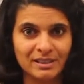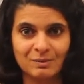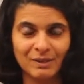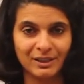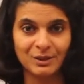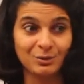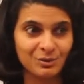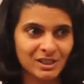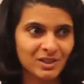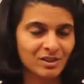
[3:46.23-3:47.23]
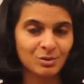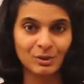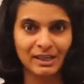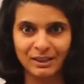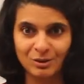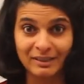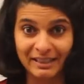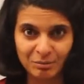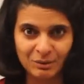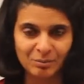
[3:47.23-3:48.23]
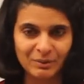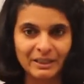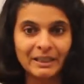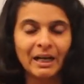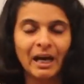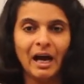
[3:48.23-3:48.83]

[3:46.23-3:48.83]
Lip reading: as my, you know, teachers would like to label me.